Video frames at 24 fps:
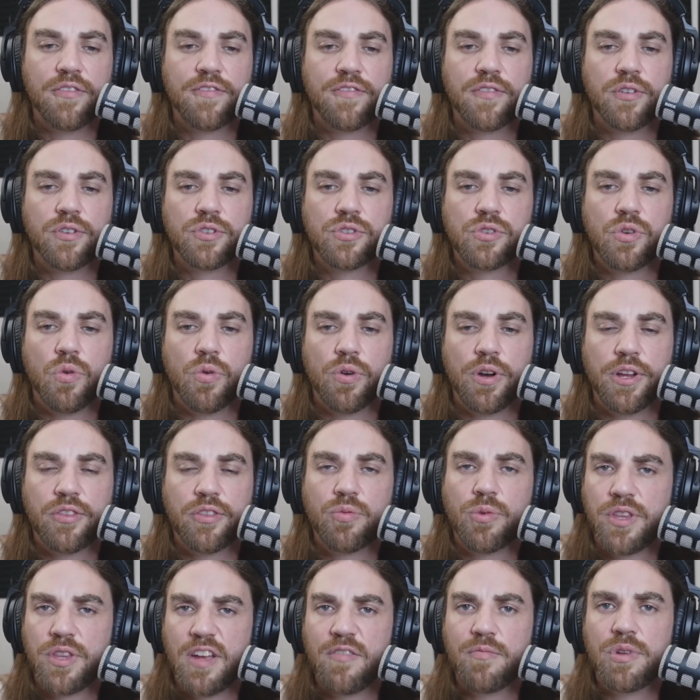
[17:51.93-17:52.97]
in the first quarter,
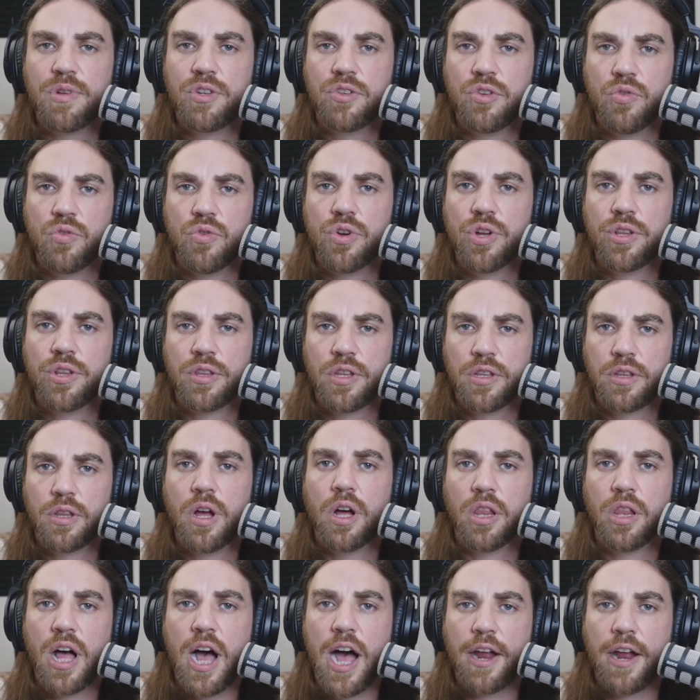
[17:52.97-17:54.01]
that's what they've been doing
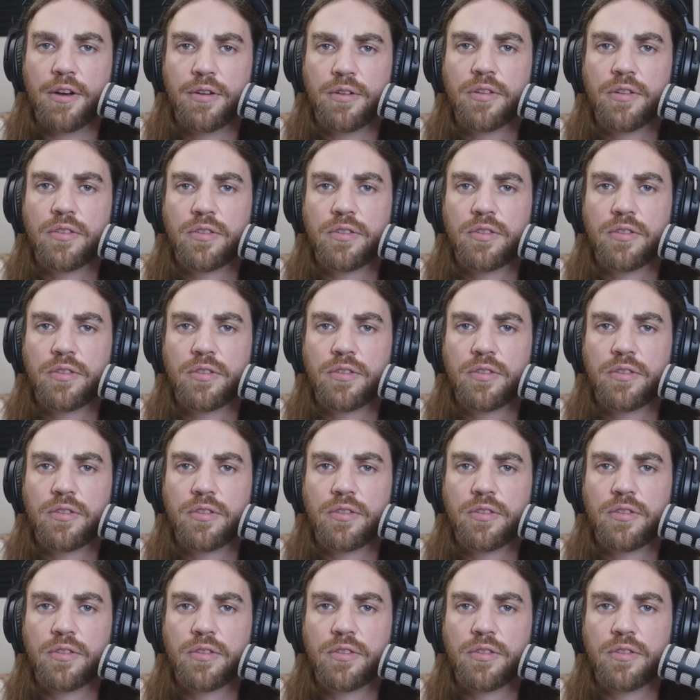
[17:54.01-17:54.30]
a lot.